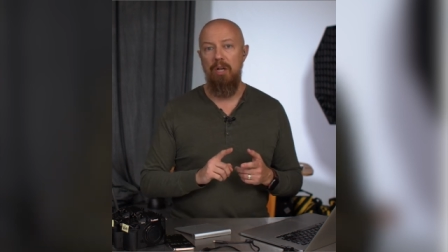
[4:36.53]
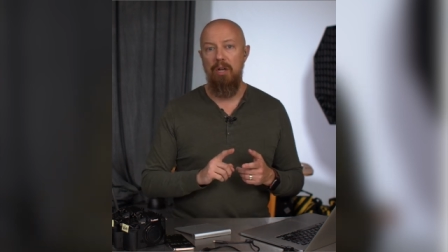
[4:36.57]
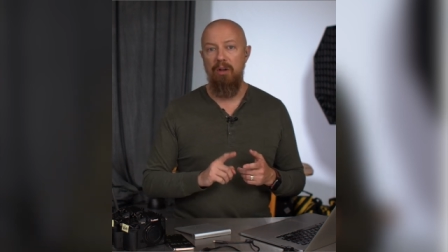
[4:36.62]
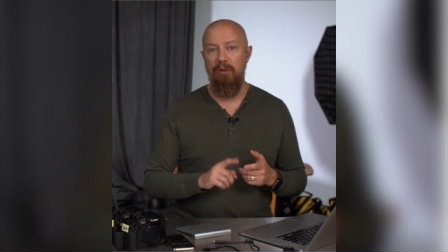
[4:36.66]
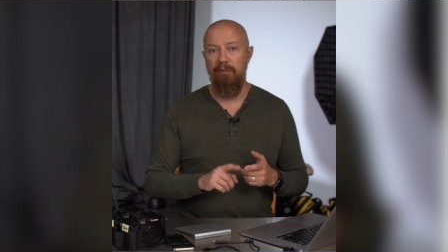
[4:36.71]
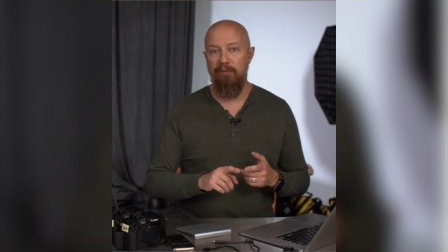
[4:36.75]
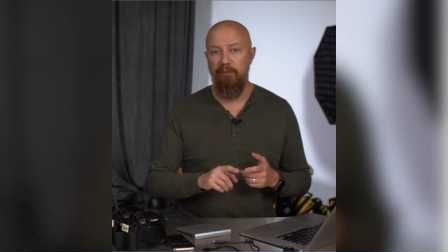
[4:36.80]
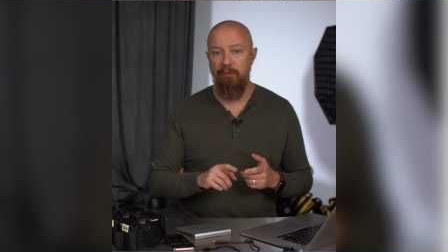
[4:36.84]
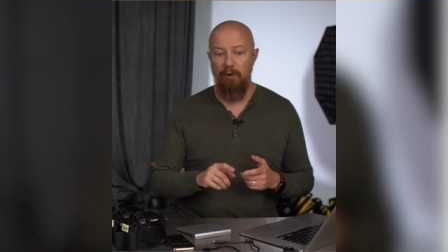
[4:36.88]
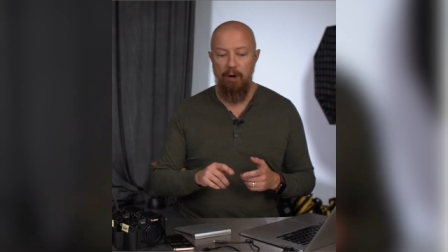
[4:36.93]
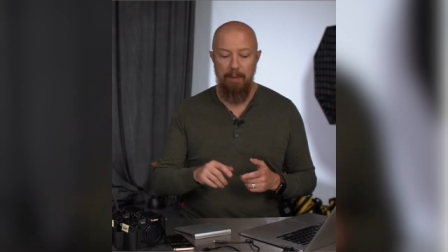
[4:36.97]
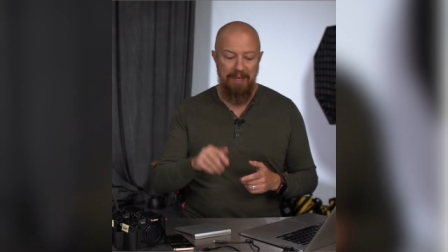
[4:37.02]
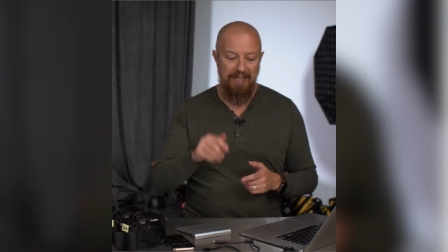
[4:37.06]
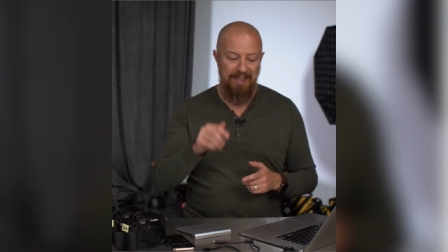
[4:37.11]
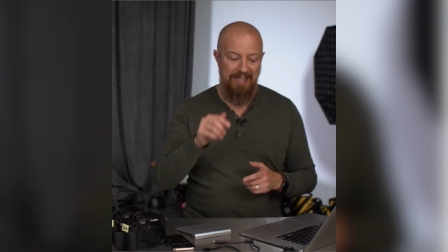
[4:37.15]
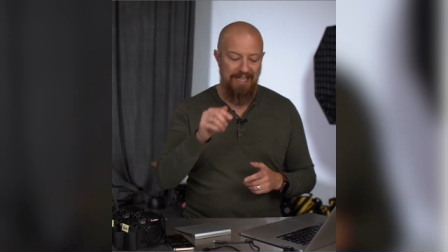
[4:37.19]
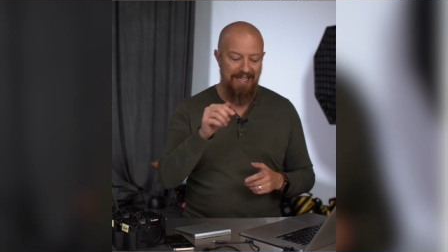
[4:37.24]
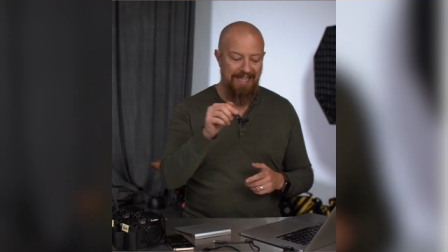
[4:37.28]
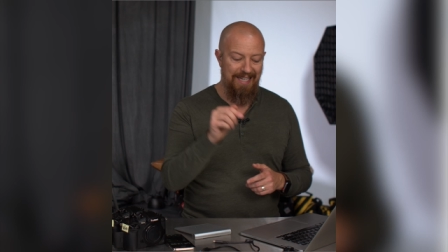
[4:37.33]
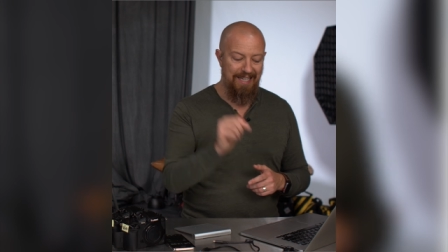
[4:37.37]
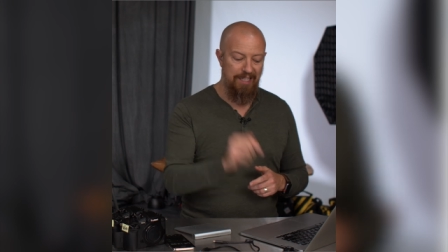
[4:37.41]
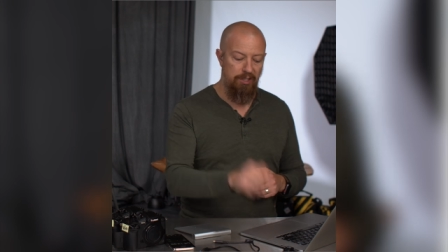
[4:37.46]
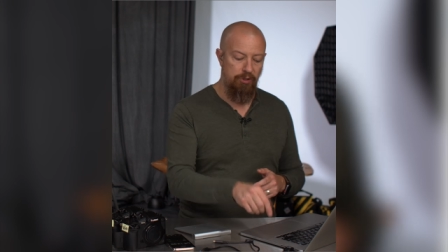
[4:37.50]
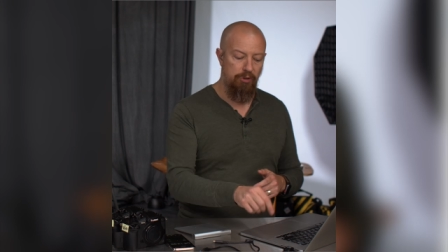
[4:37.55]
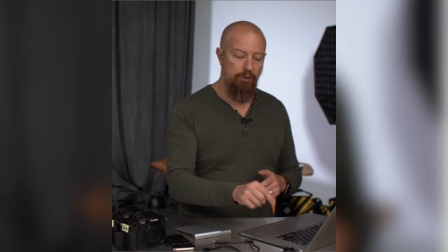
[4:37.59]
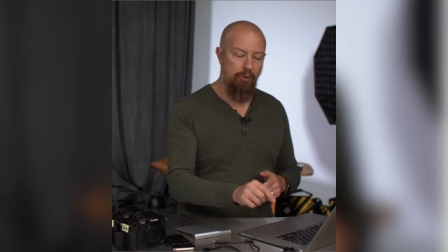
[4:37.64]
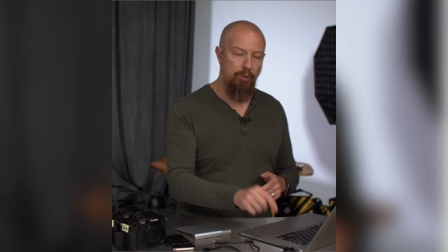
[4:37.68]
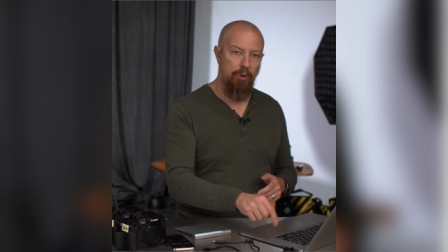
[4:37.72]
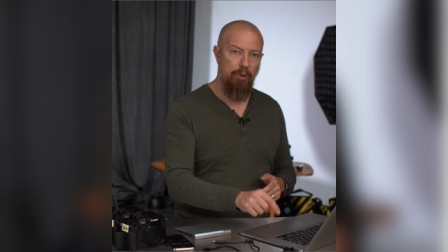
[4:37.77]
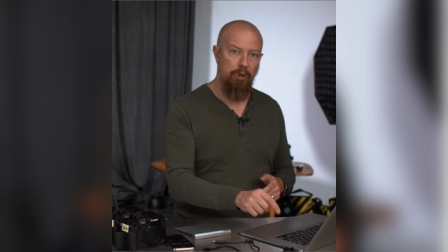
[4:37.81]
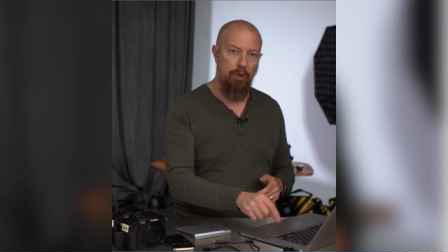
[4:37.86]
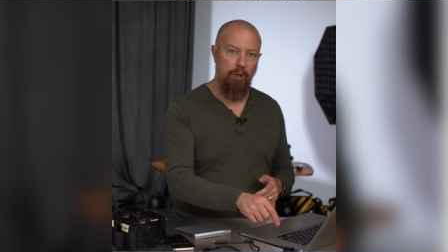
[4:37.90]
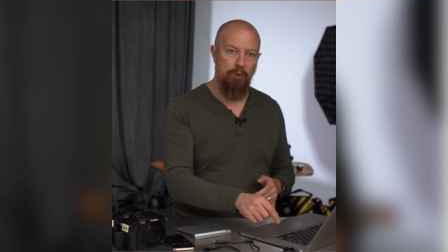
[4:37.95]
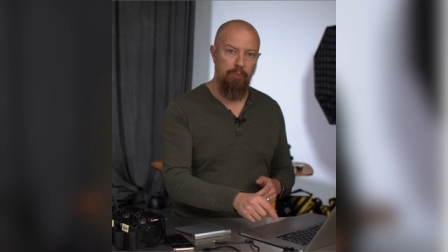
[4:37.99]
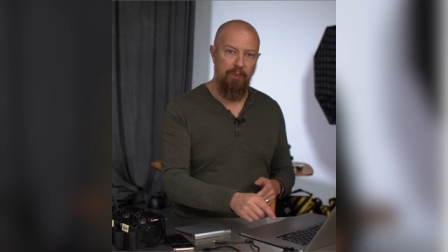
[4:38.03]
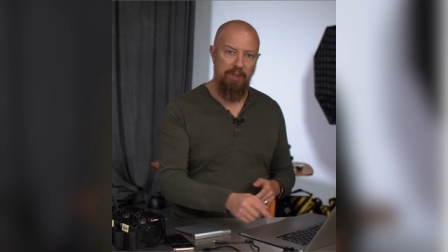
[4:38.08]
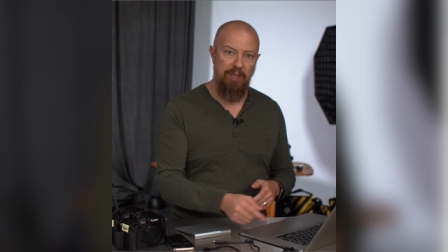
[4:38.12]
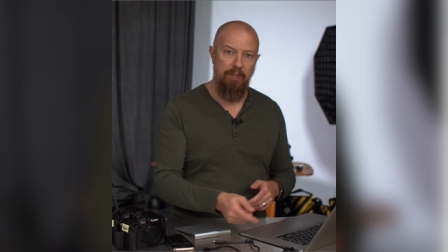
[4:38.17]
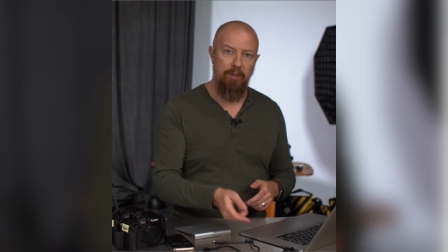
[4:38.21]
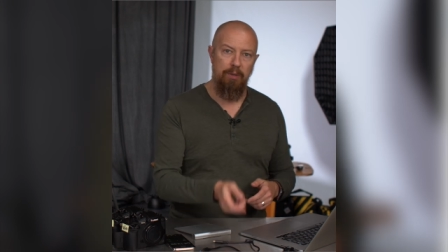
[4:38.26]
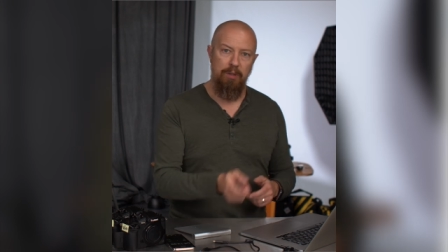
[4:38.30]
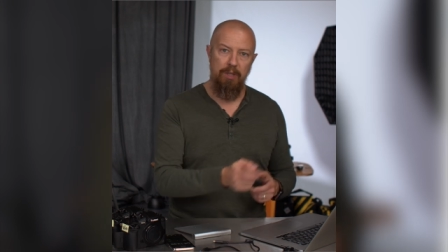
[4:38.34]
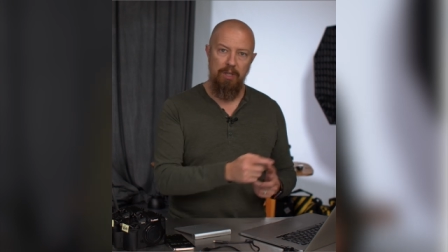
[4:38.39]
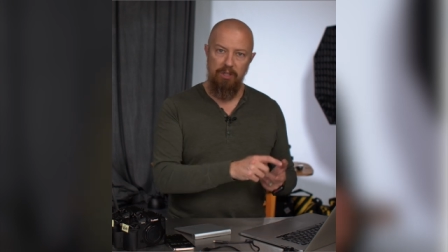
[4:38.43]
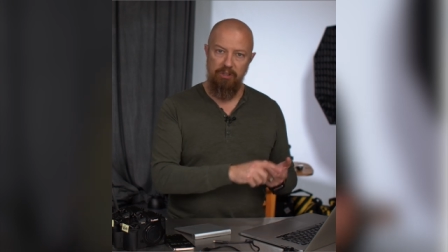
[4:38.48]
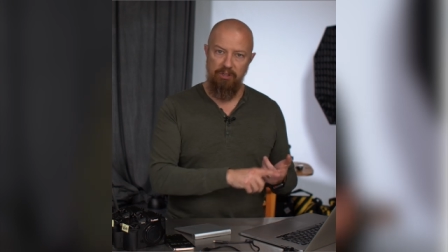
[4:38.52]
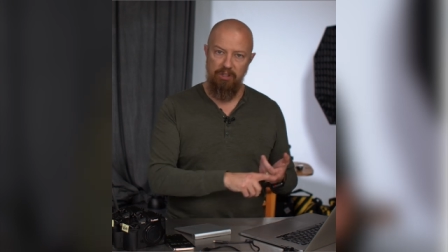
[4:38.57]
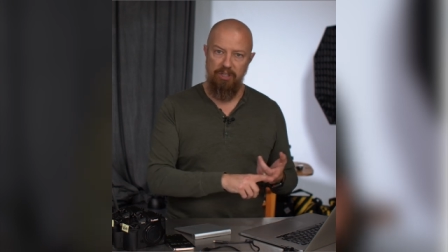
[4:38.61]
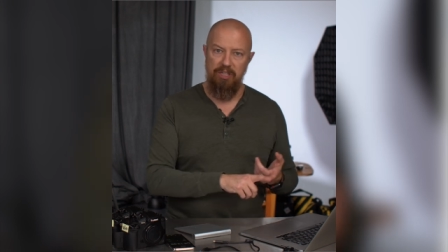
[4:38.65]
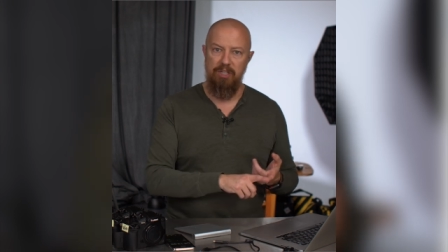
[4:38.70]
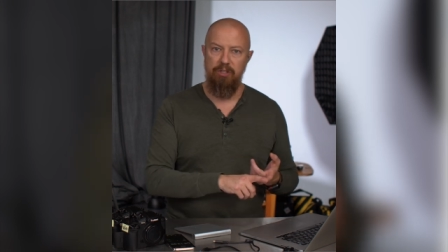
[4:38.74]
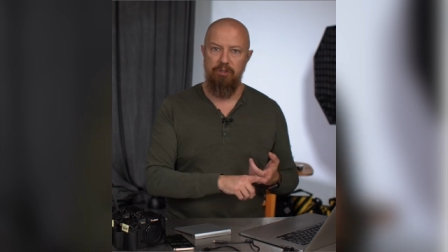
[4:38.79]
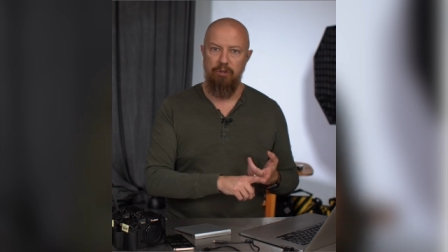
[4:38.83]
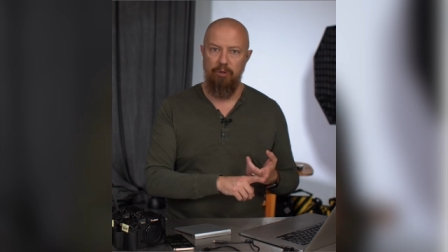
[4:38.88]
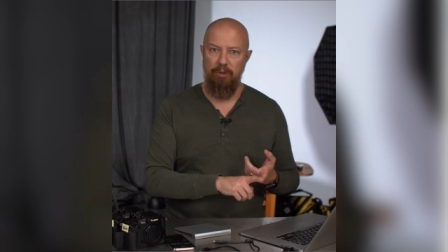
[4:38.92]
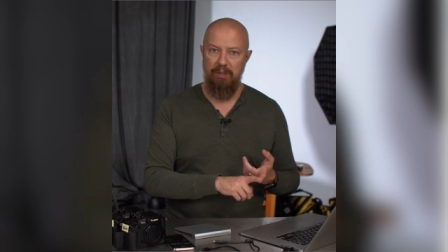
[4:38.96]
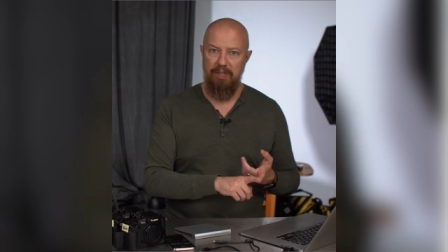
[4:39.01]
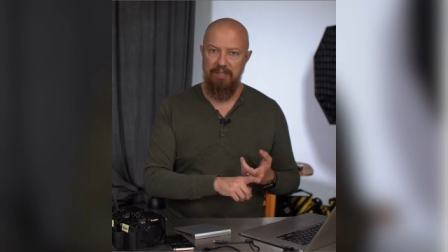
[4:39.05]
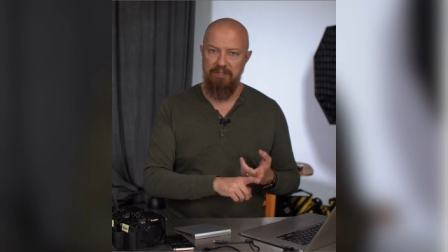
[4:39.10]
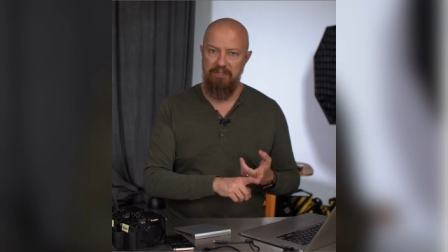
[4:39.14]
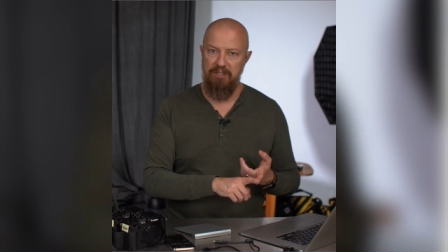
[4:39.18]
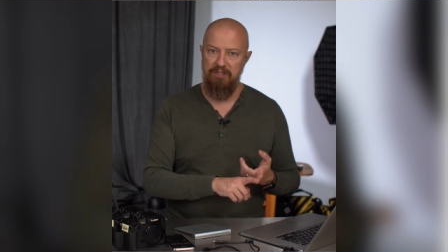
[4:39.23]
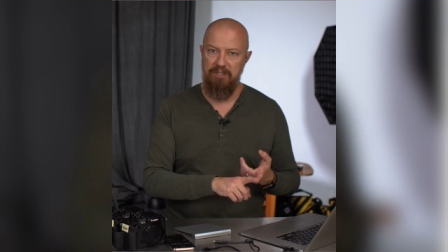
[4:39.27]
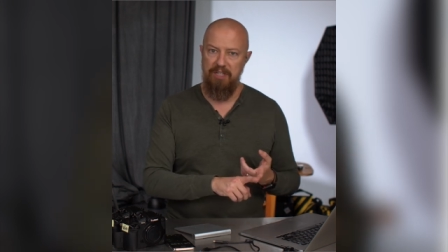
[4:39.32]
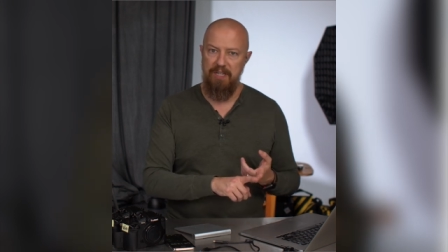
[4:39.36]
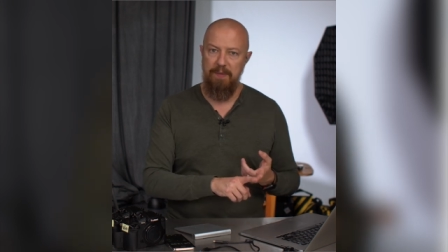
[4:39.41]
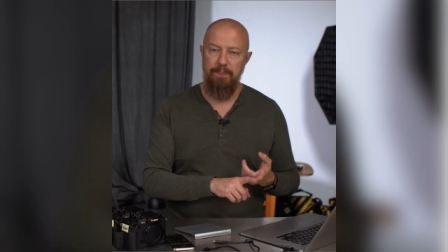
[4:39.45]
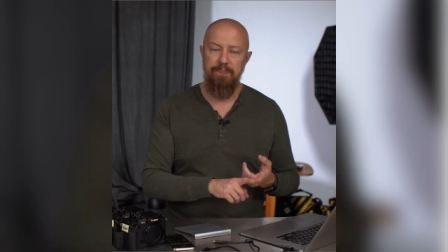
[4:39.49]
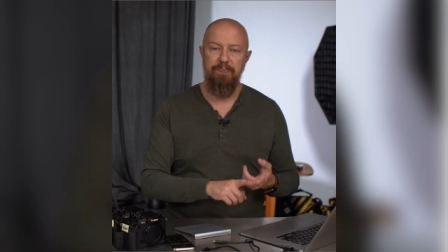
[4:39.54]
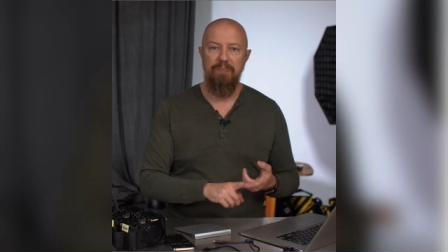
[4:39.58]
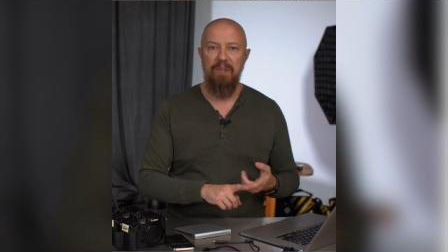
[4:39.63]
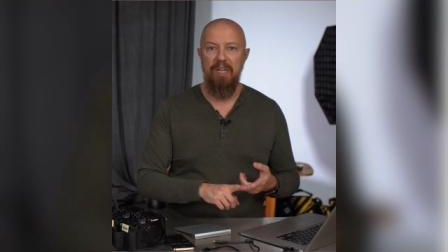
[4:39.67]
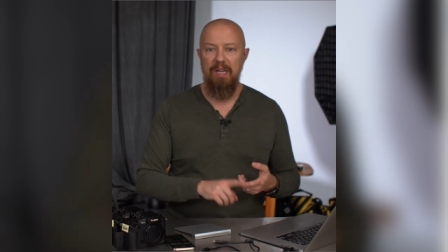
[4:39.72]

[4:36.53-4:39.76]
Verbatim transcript: from the internal card reader to the internal SSD,